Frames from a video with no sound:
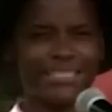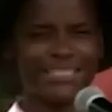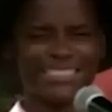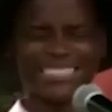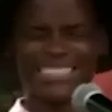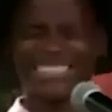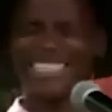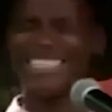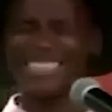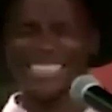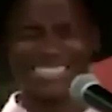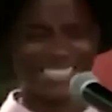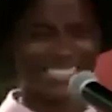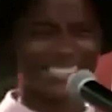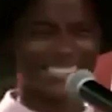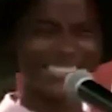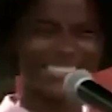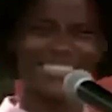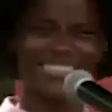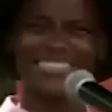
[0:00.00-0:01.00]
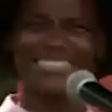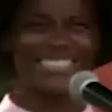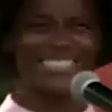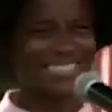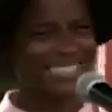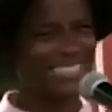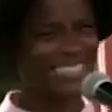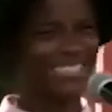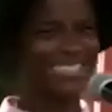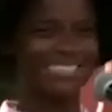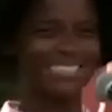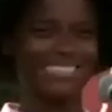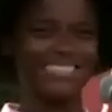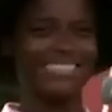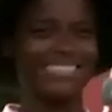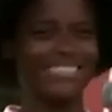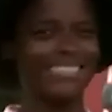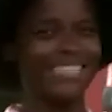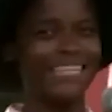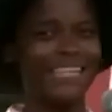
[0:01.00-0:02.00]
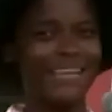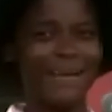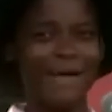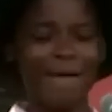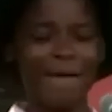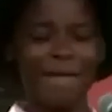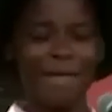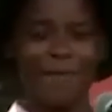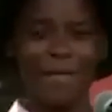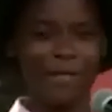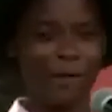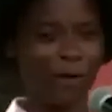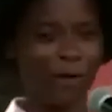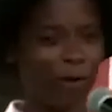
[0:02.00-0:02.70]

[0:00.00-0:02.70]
yes, Jesus, yes, Jesus. And I got on